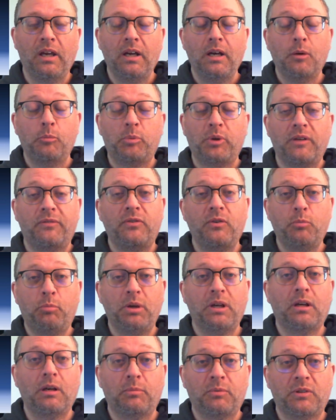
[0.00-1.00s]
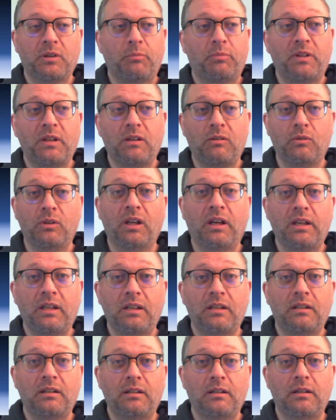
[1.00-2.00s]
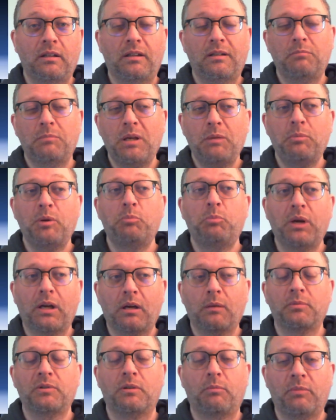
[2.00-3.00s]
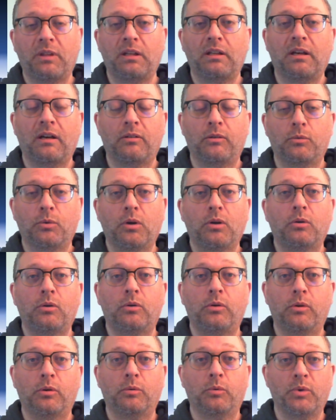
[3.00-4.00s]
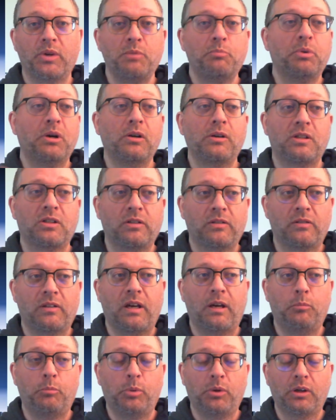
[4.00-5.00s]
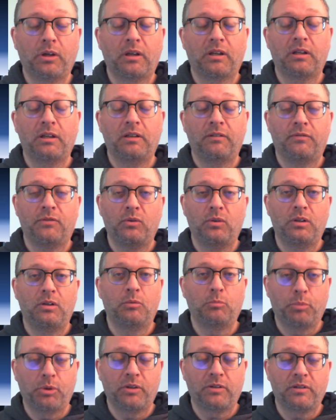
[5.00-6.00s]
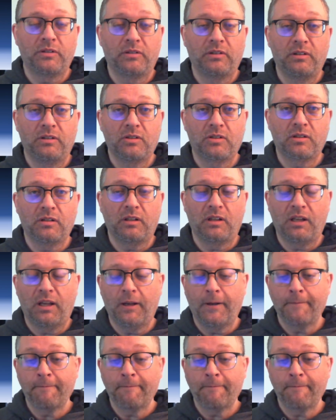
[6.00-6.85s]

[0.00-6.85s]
But if you pick up something you like it, then maybe pick up something down the road or repurchase that book if you didn't purchase initially.